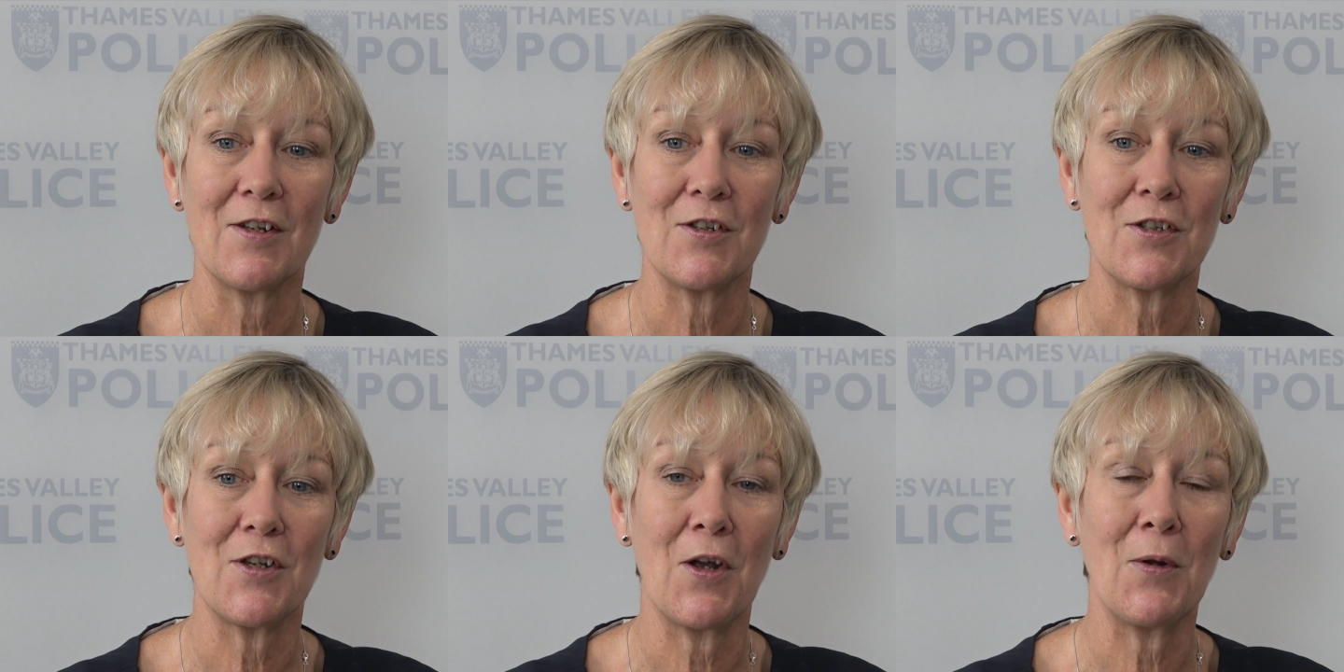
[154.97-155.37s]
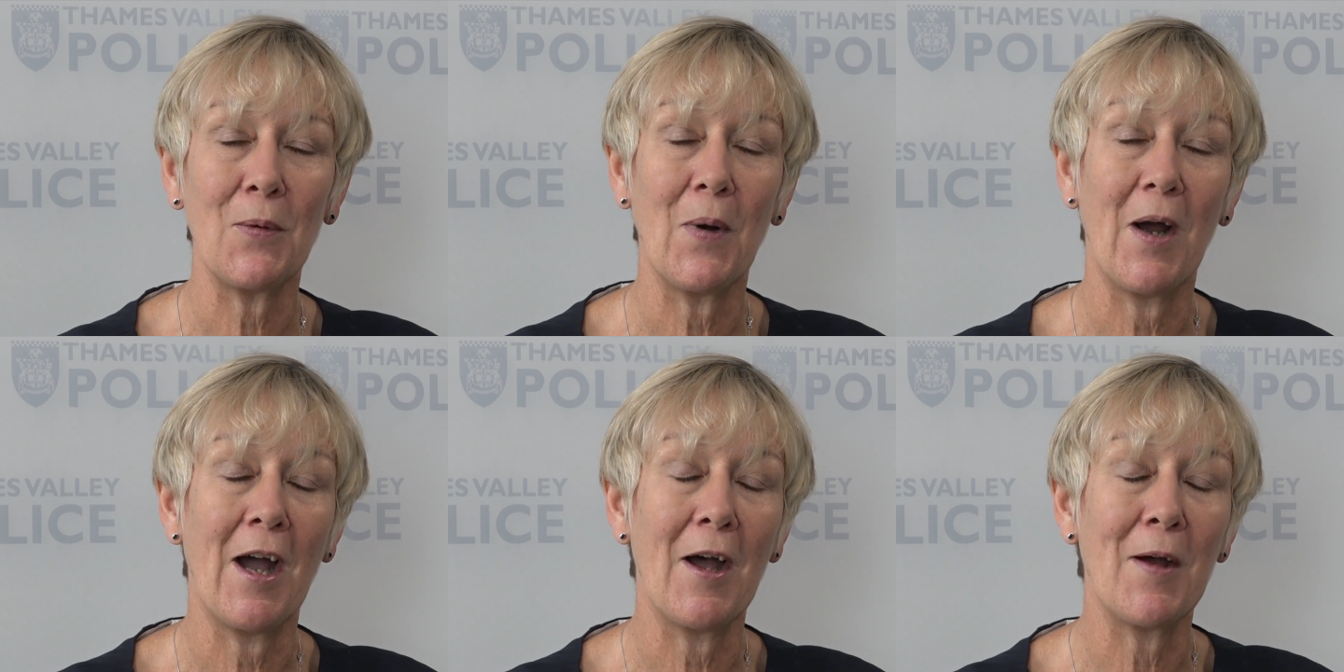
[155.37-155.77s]

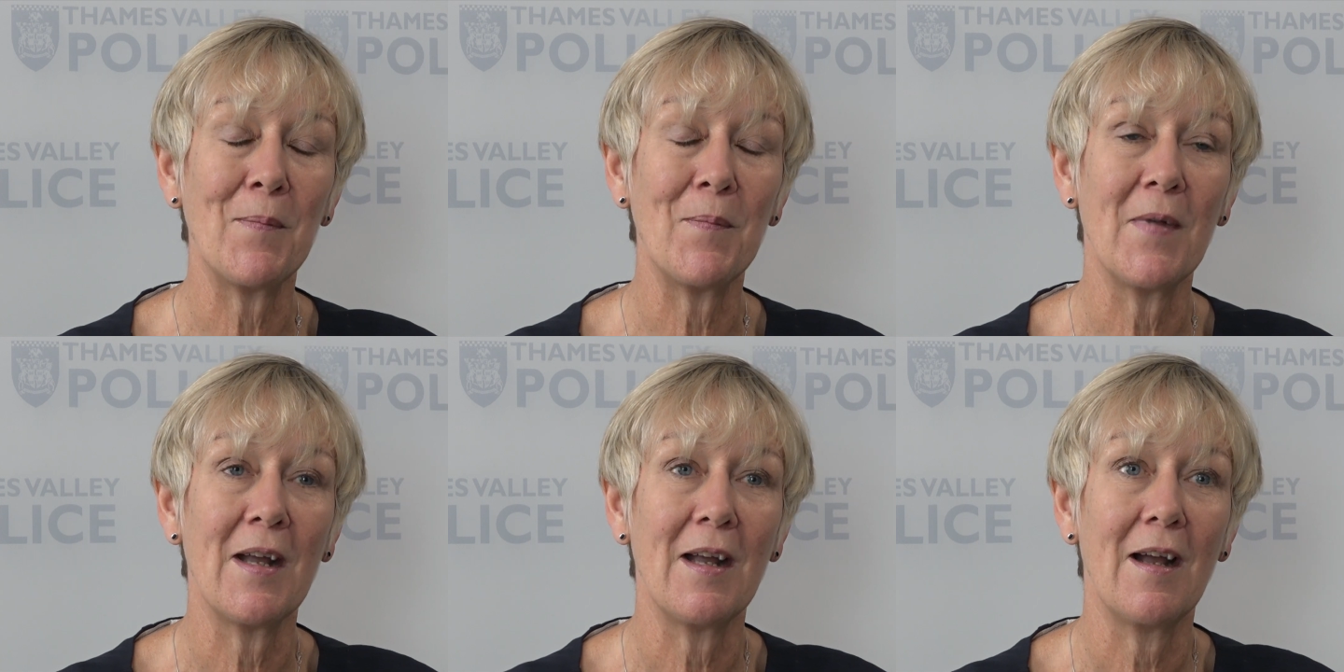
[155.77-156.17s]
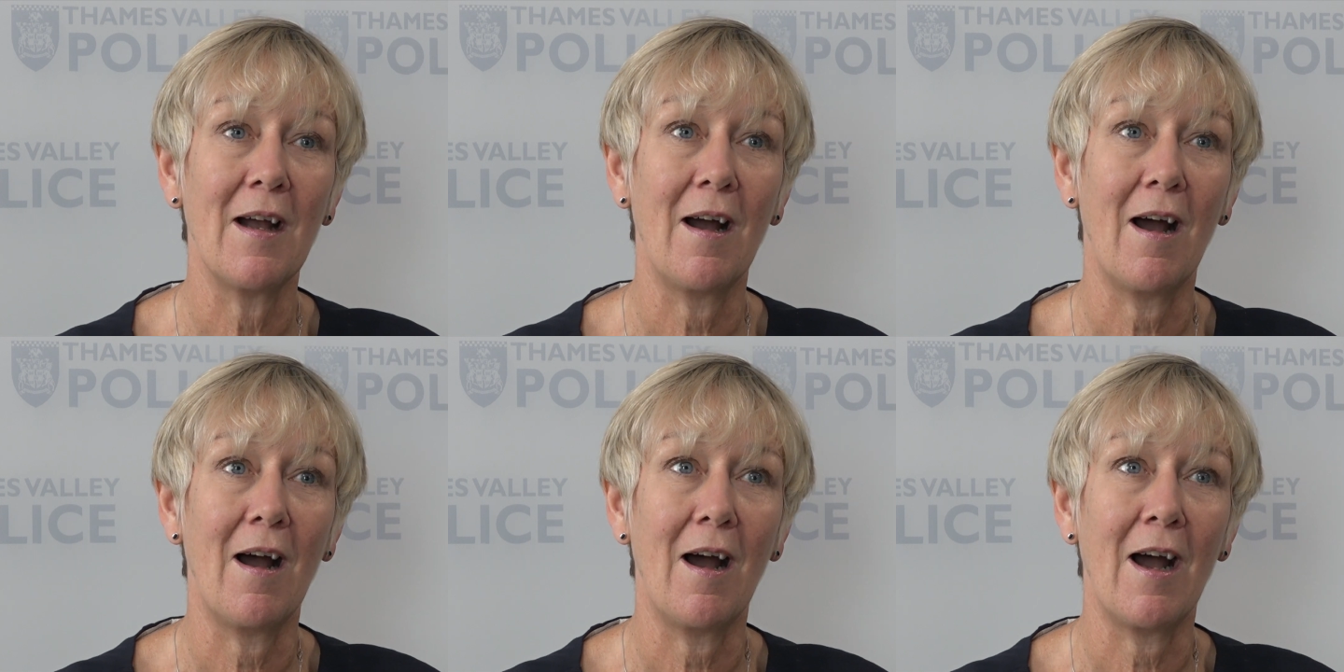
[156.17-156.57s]
So
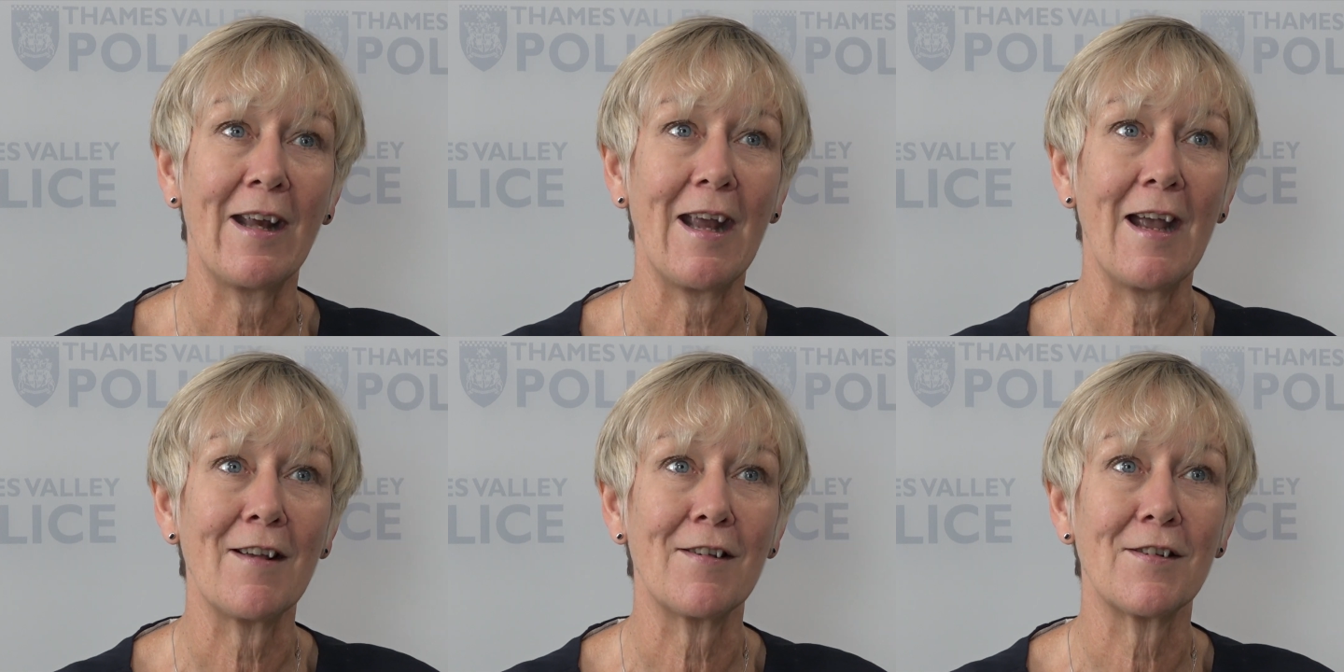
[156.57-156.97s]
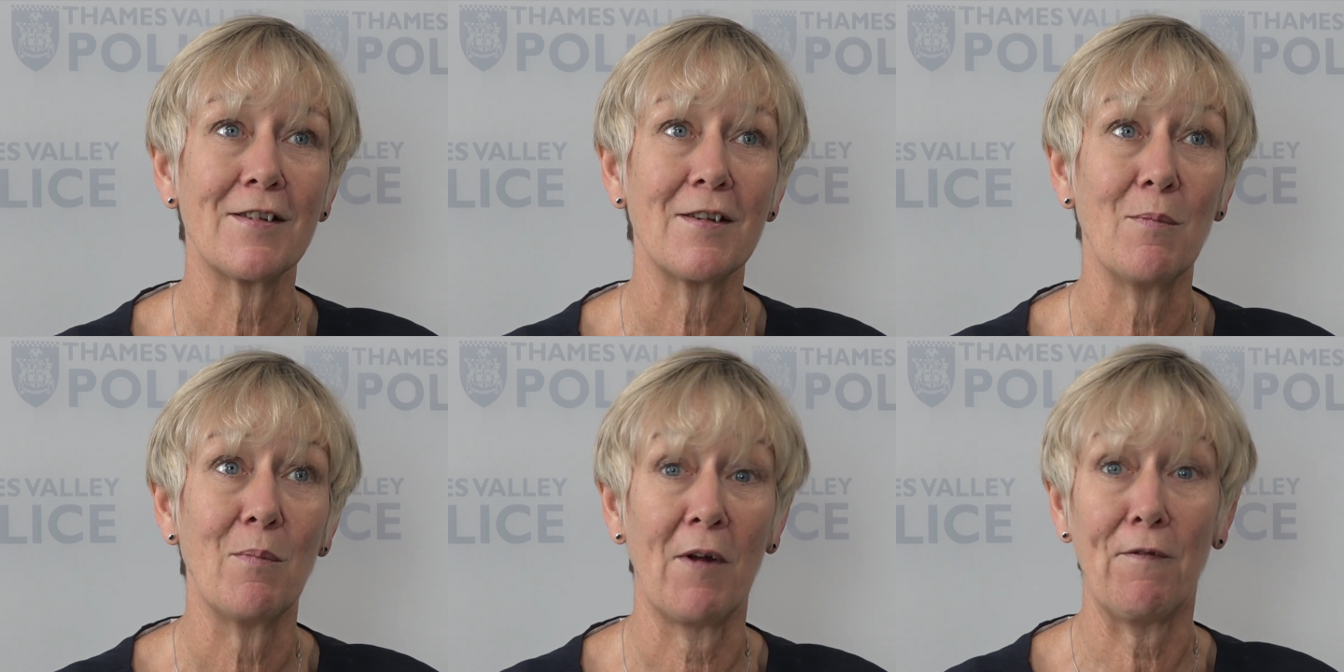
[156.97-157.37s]
I
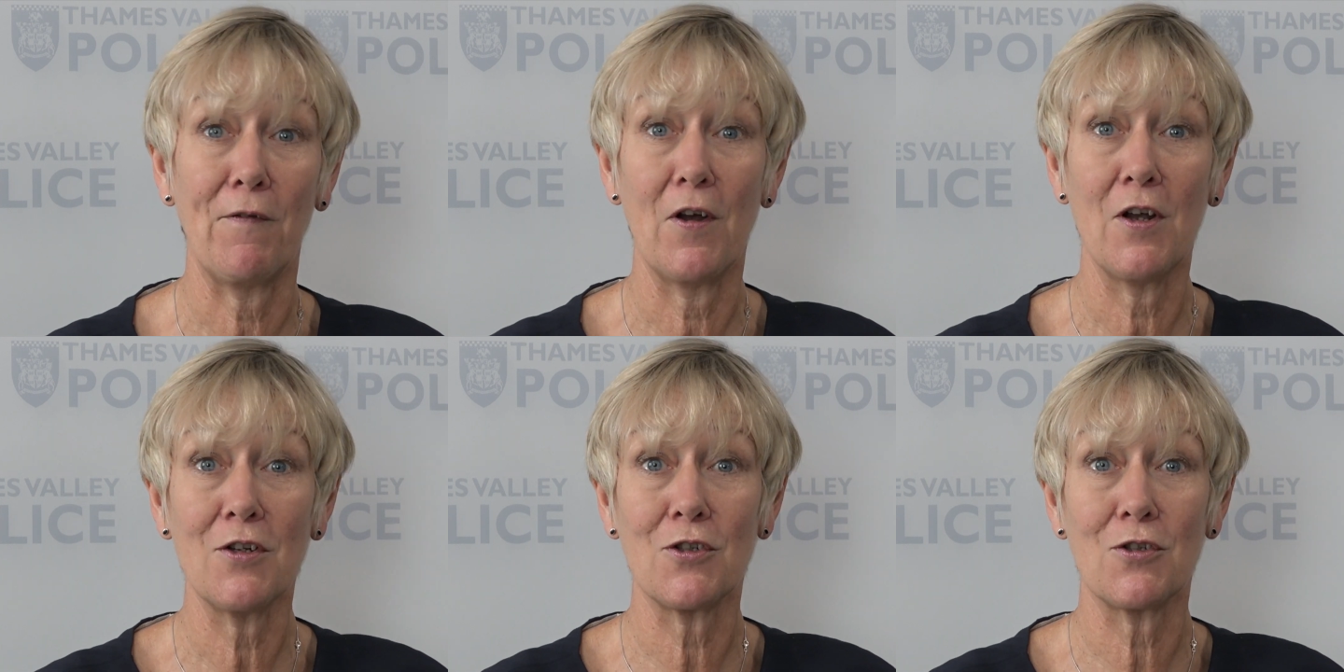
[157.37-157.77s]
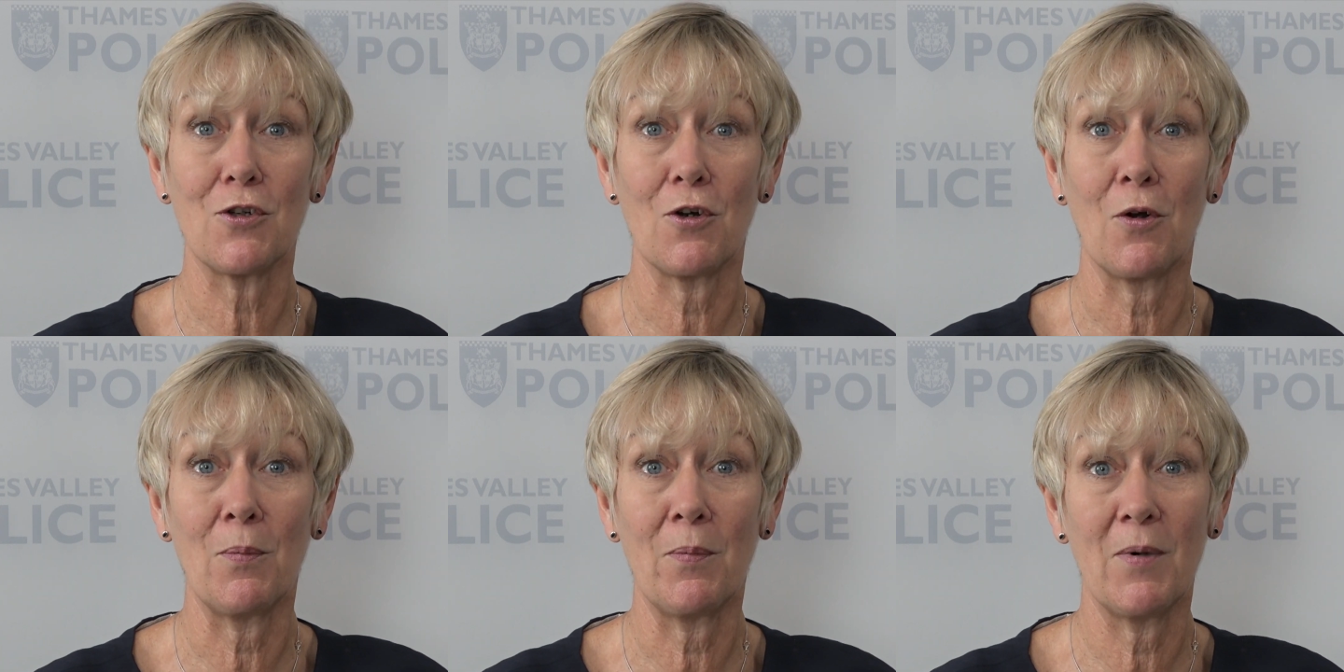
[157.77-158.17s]
guess my first
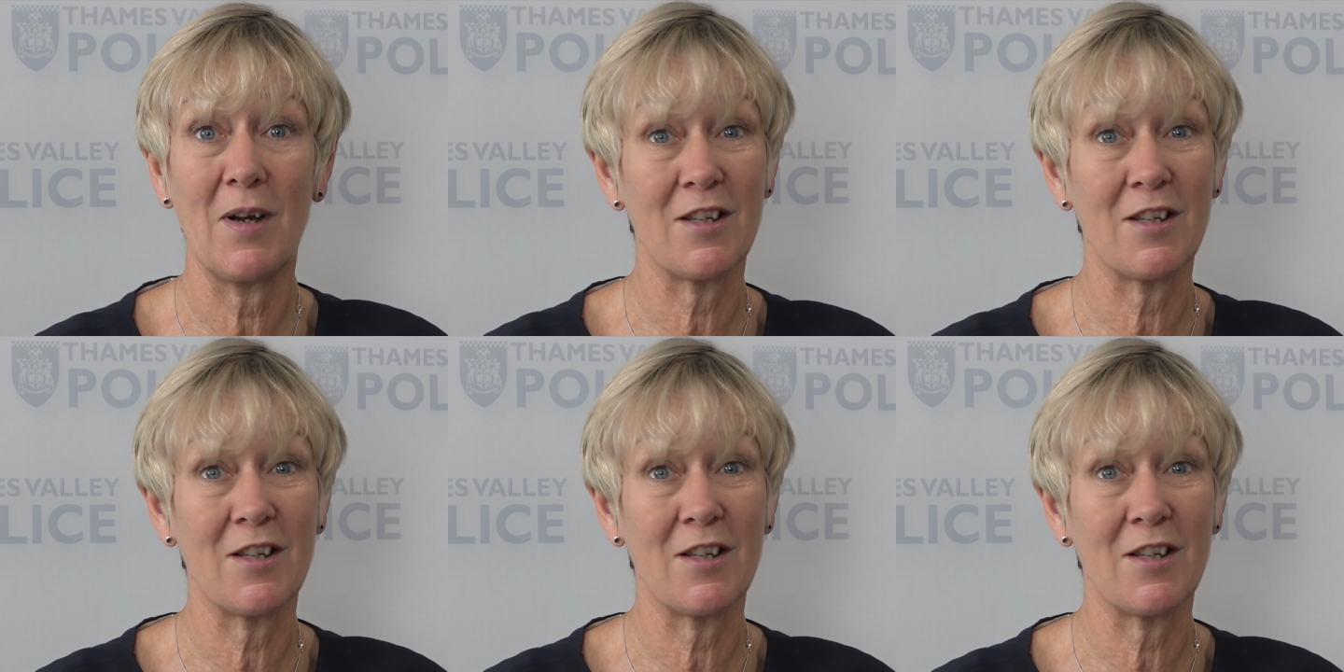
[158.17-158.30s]
job